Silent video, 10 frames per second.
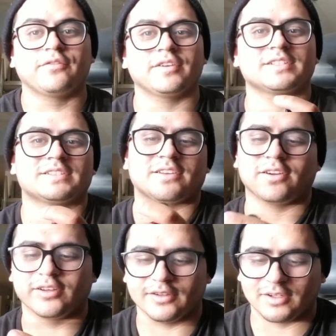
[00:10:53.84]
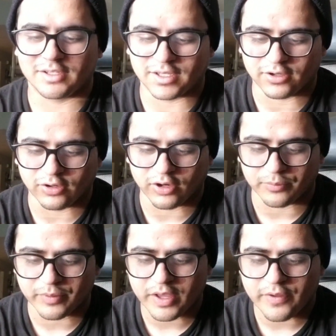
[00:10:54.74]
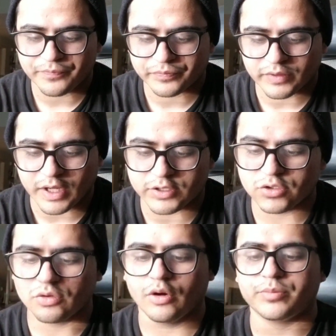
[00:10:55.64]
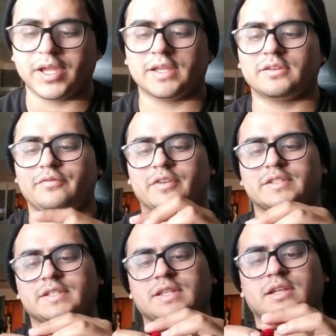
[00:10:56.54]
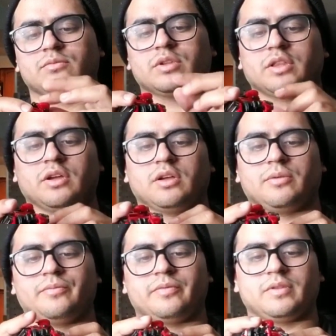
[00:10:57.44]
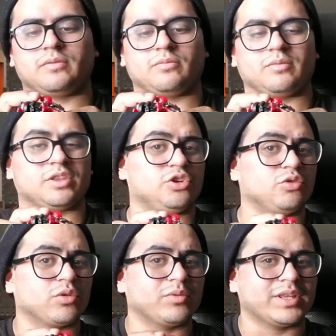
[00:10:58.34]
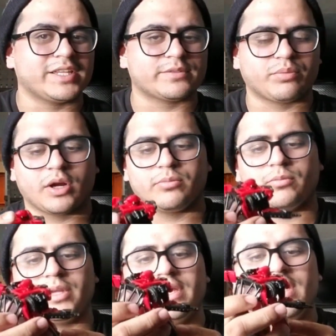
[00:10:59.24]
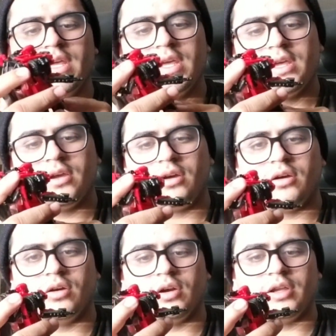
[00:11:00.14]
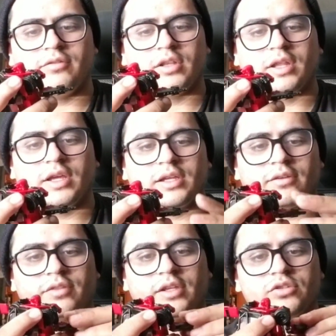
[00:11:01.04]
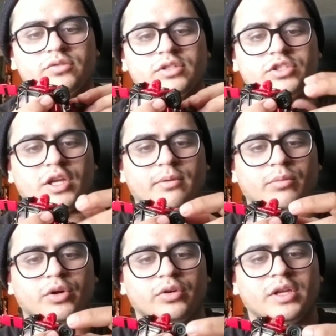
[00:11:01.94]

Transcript: up fixing. Sorry, I didn't get her arm. I do hope they end up fixing that with a newer release probably, or even like if they do a jet mode.